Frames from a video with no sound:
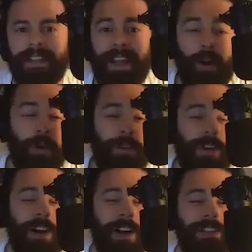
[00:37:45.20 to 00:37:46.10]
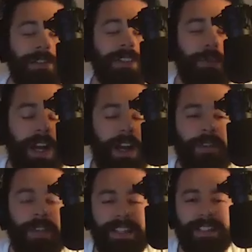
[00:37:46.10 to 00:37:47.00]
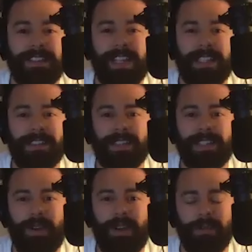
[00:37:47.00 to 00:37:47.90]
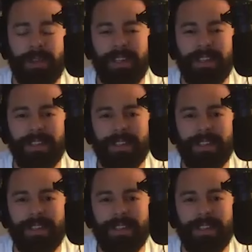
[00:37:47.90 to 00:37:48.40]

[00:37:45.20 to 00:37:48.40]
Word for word: Yeah. Over a hundred. Wow. That's that's that's quite a bit.